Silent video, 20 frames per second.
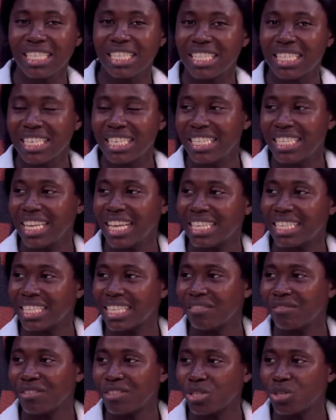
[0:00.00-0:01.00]
3 days,
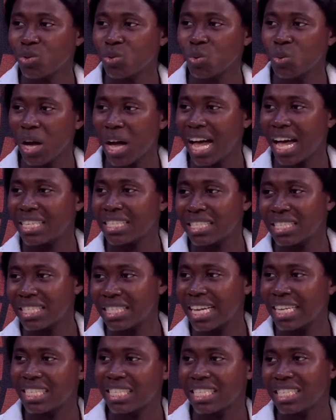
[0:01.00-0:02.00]
72 hours,
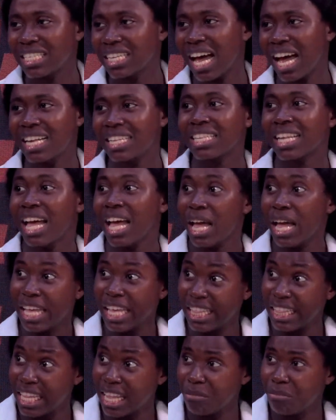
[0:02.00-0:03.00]
96 hours
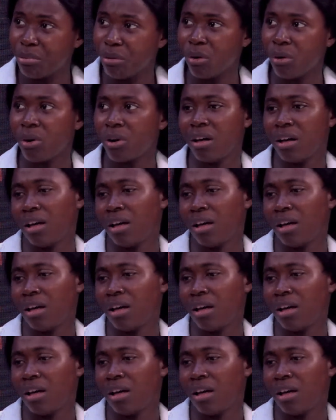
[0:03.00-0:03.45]
in labor.